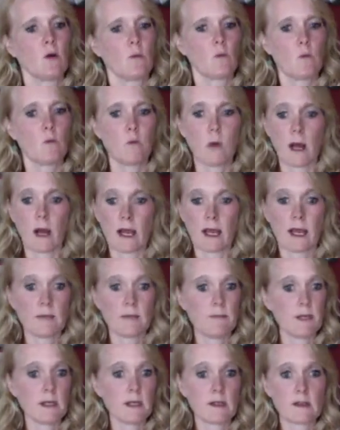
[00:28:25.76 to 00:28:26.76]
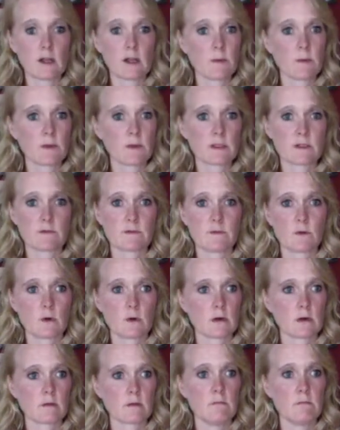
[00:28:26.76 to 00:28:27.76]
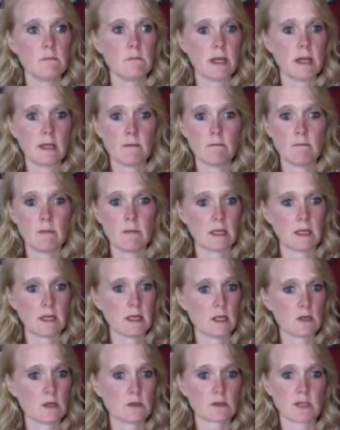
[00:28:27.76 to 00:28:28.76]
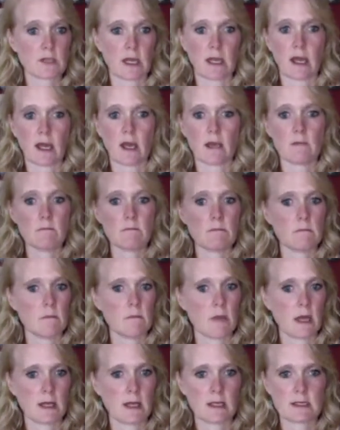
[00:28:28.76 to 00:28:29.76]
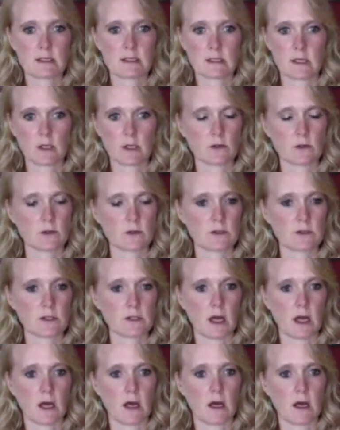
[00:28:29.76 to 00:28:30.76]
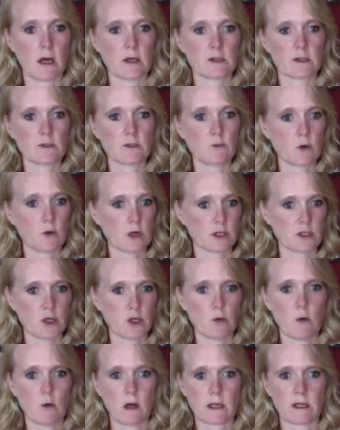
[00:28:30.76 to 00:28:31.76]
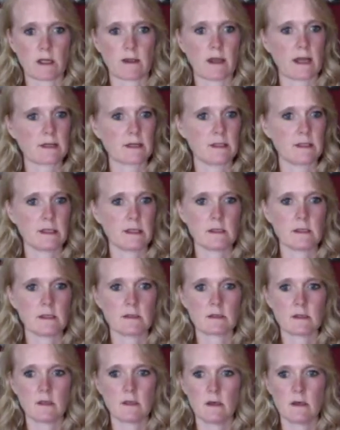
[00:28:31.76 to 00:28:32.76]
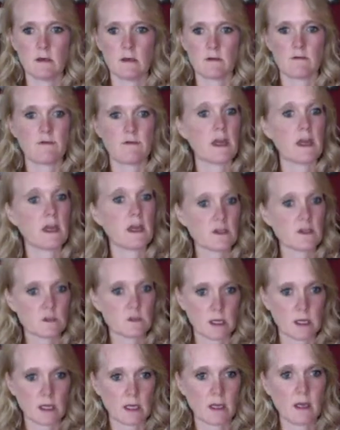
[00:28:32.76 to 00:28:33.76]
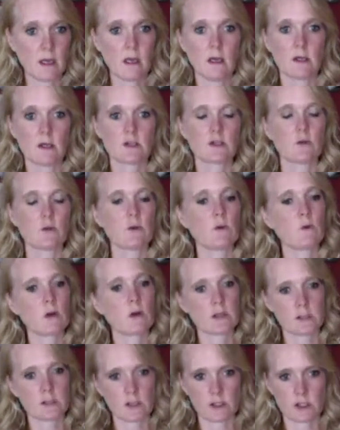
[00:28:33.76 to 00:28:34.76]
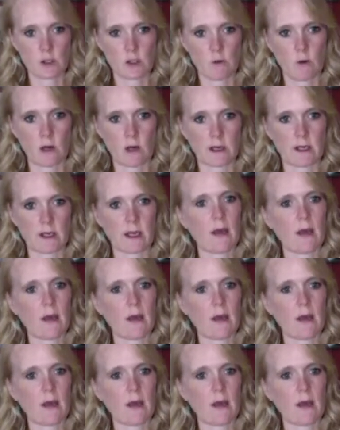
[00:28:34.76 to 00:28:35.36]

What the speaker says: I'd been a therapist for many, many years. I had many skills to work on toe walking. That didn't faze me. So we worked on the toe walking.